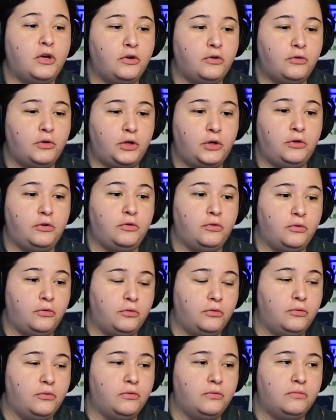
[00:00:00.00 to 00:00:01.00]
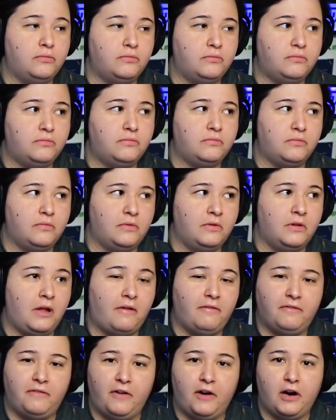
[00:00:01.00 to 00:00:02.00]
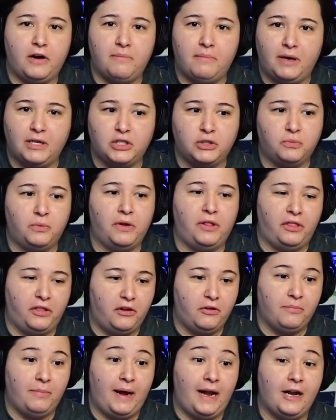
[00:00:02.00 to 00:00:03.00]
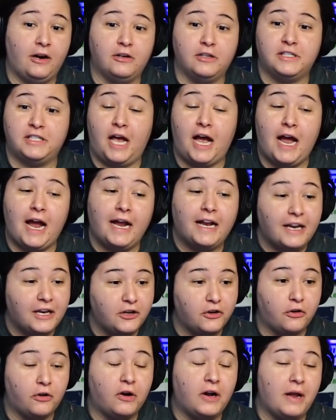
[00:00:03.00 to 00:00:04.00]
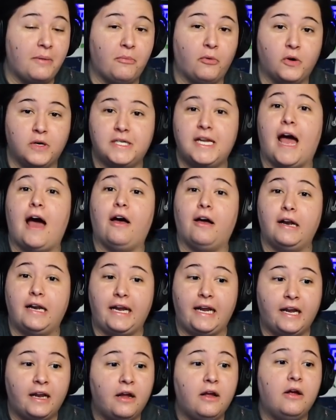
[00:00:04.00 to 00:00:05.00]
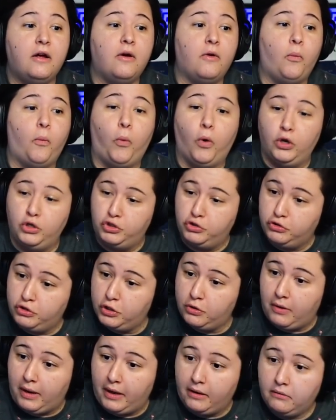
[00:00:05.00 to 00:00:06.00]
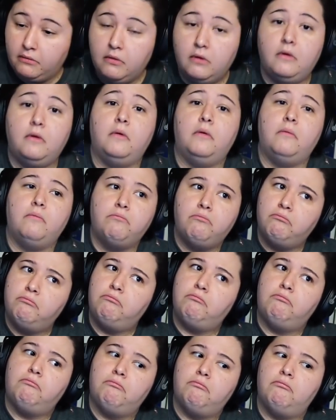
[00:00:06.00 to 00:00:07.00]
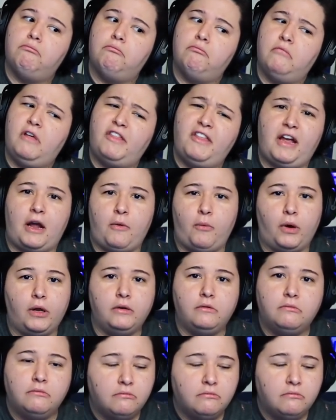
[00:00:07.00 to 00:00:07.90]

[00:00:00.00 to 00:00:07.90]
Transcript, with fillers: who you loved very much with you by your side and your immortality, would you do it? I think I would.